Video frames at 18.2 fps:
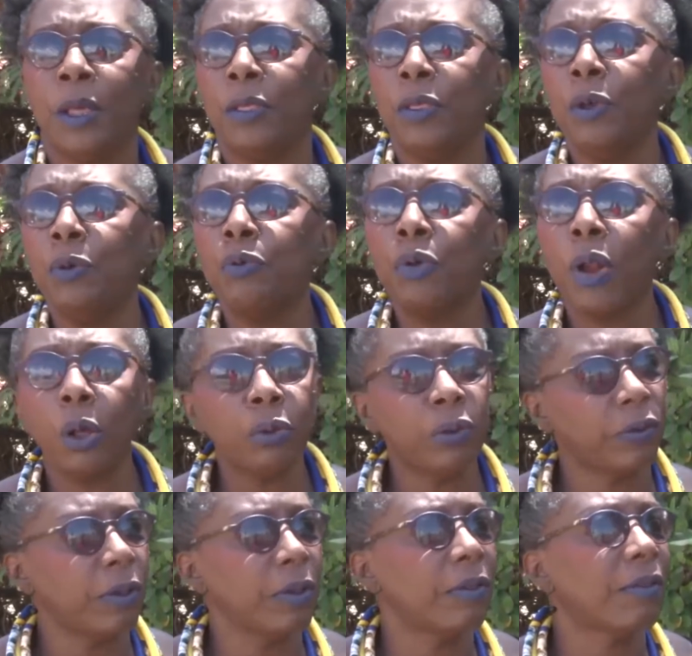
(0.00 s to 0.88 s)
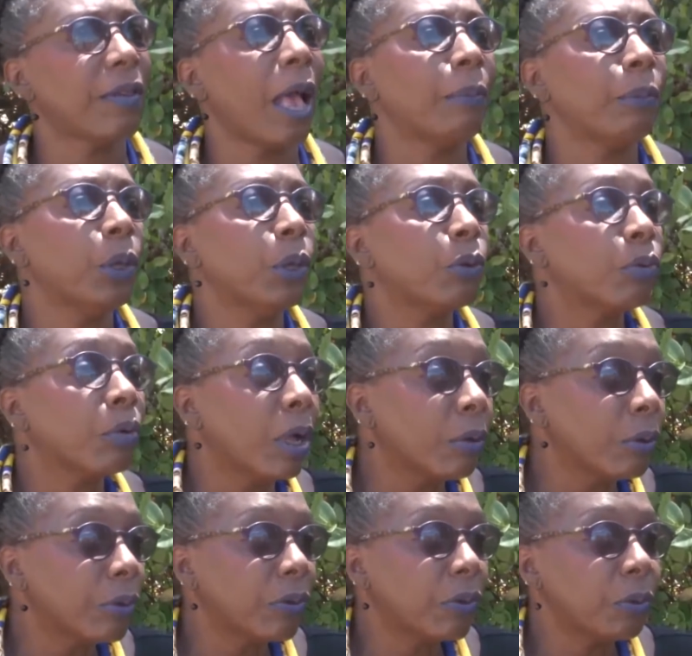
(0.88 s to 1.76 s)
The Rouses, Samuel
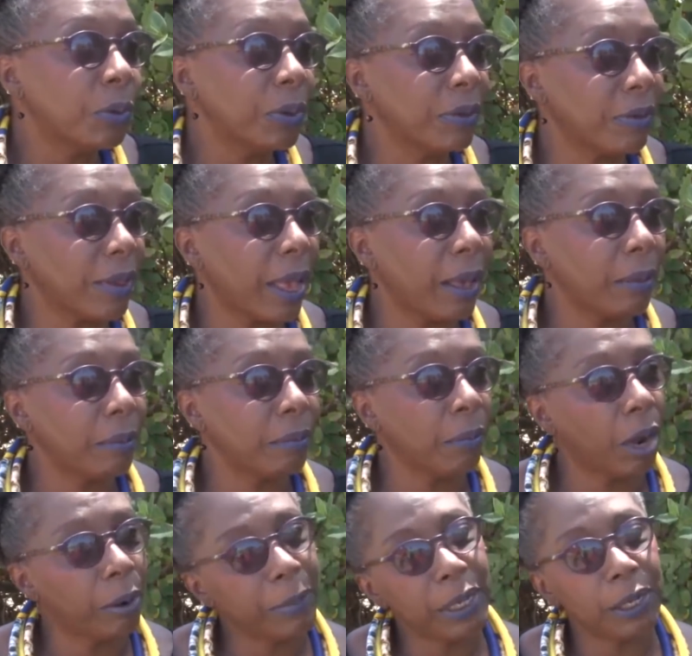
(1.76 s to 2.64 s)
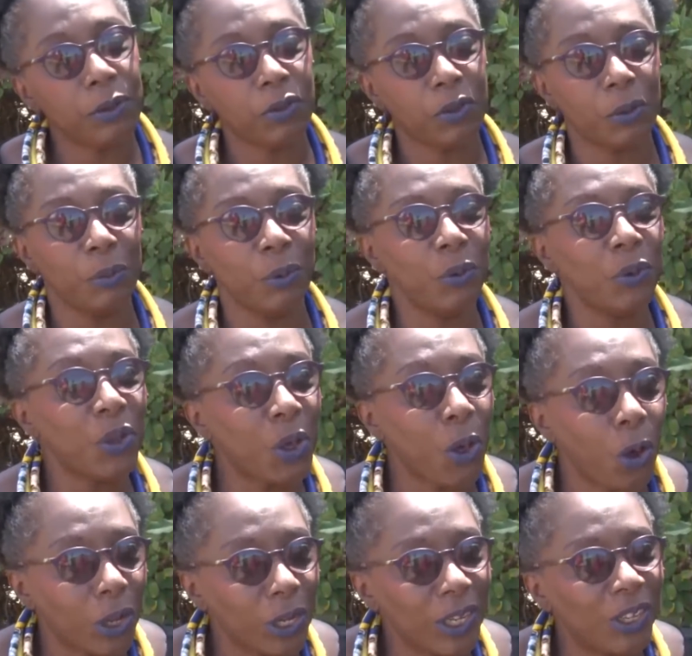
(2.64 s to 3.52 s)
Rouse, who is at Barbados Community
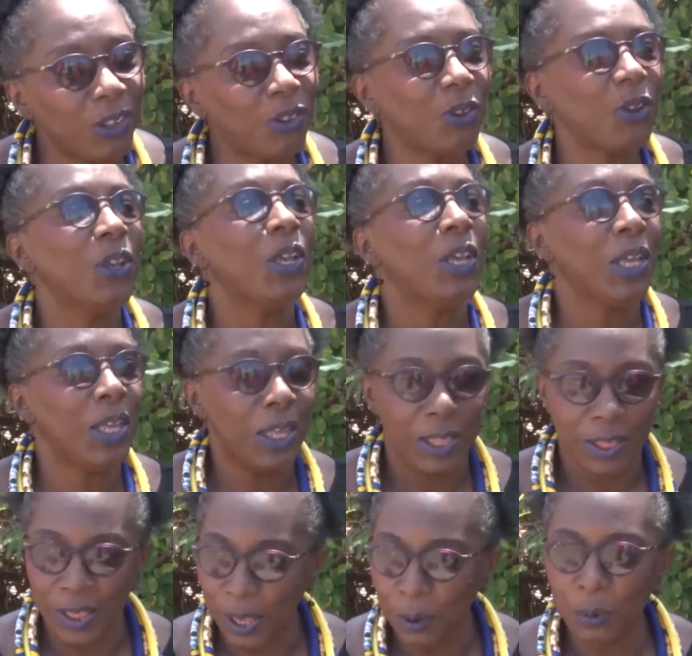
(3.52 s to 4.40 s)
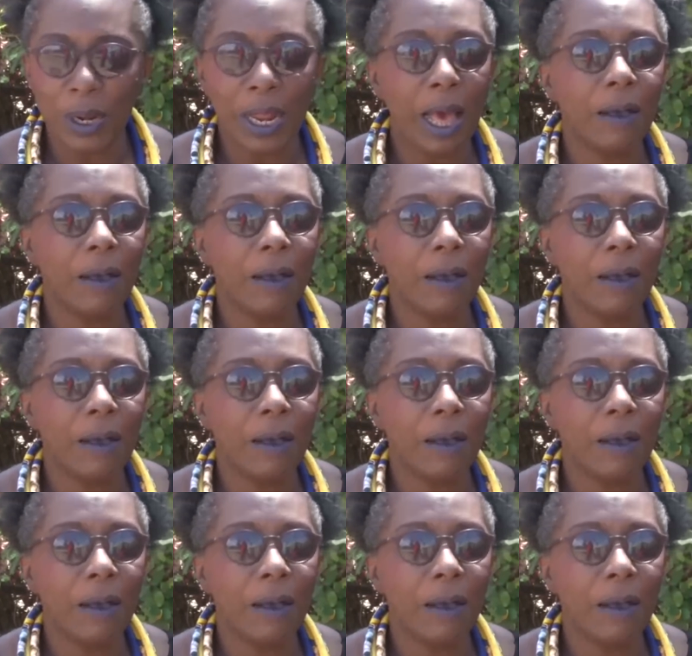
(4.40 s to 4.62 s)
College, they would